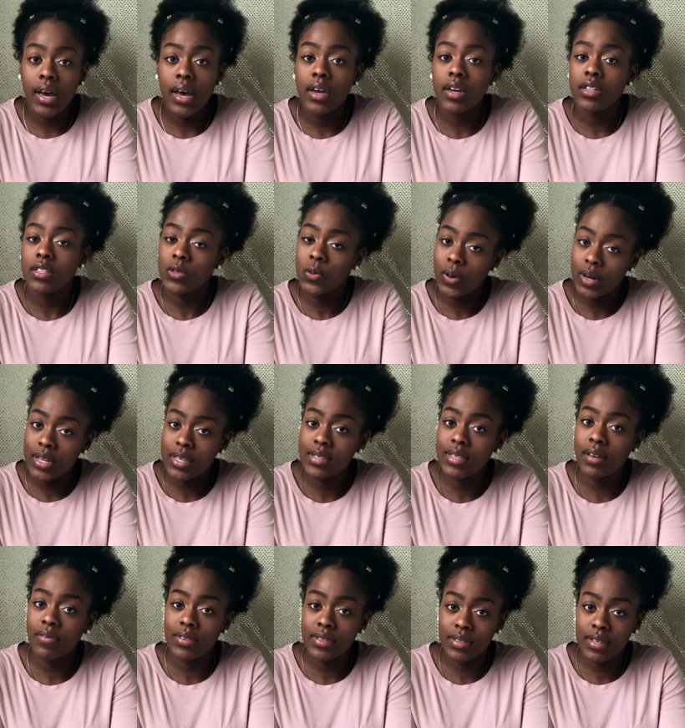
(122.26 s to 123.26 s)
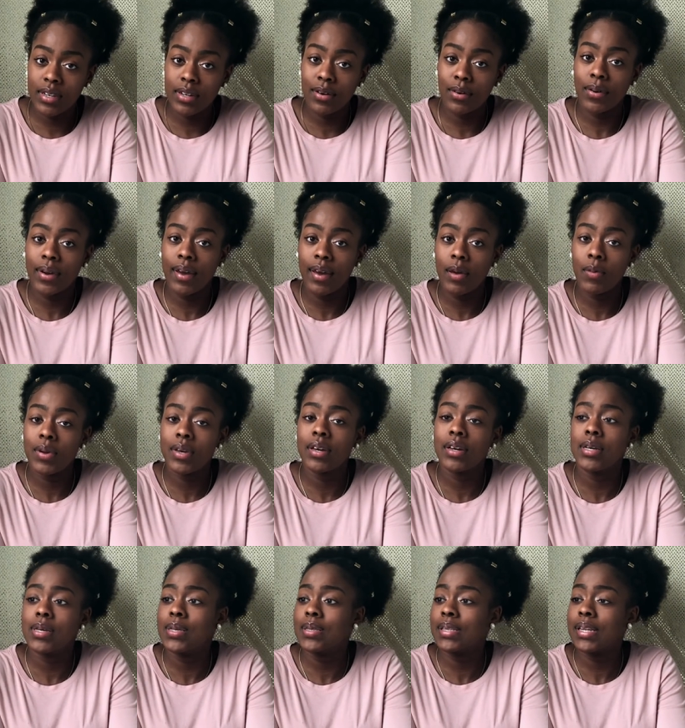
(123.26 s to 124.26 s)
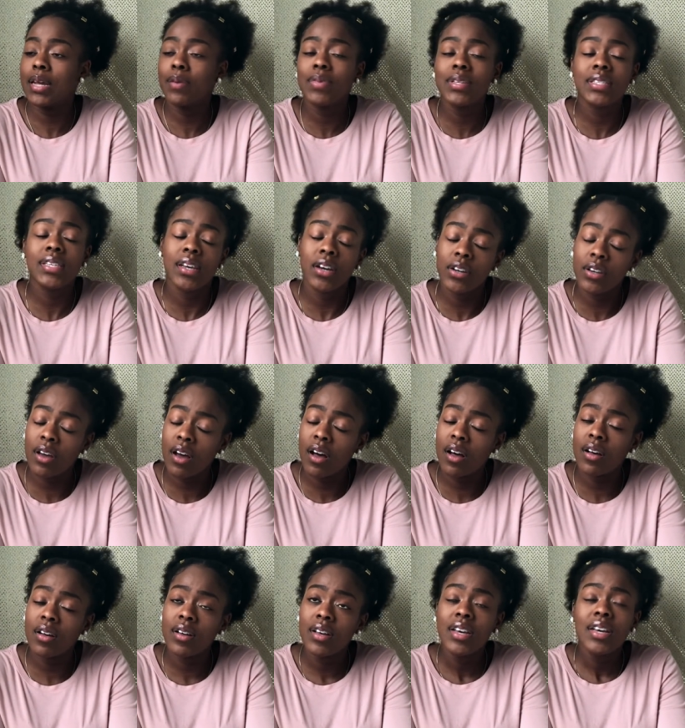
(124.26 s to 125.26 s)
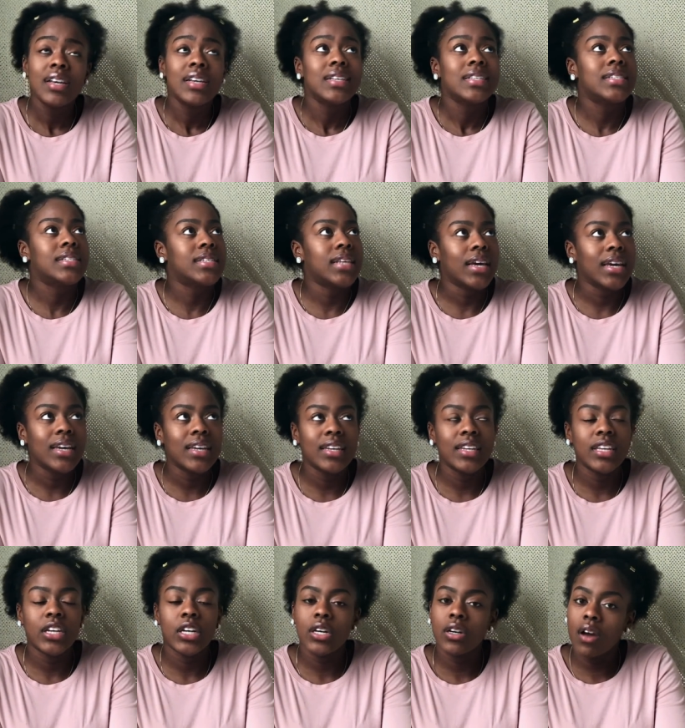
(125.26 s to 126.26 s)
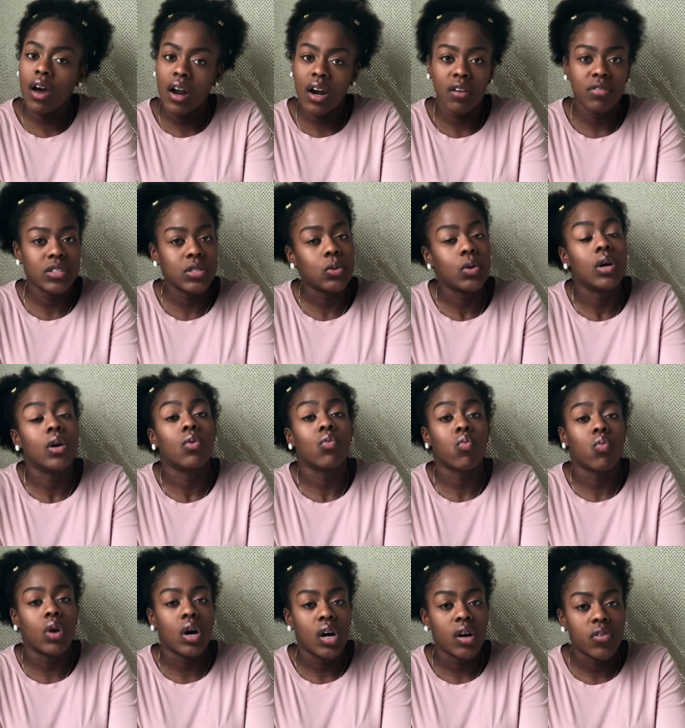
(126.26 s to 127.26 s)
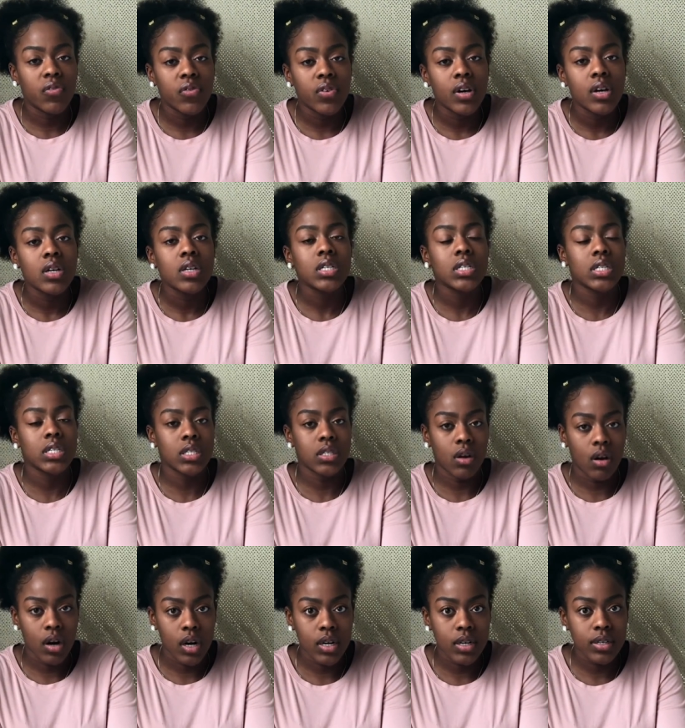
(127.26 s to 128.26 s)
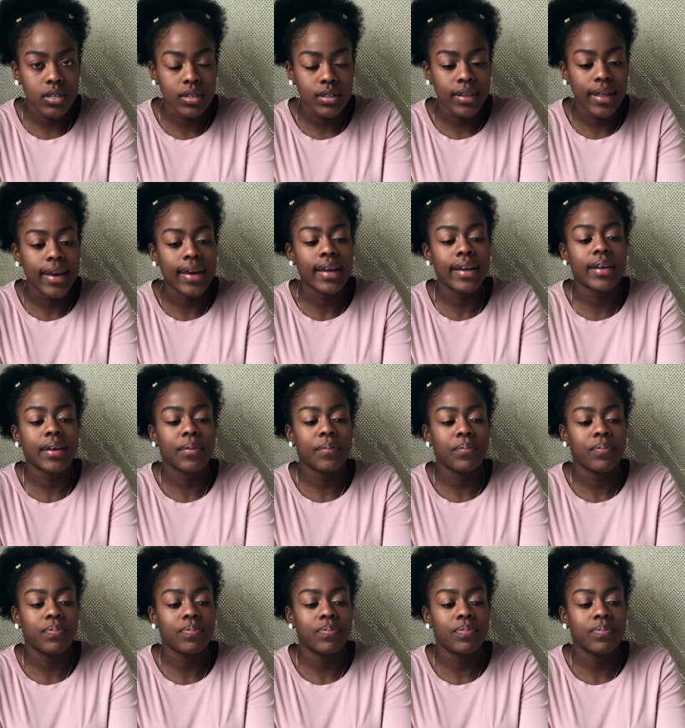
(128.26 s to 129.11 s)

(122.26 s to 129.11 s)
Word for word: that in 2017 okay because let me tell y'all second year got off to a rough start like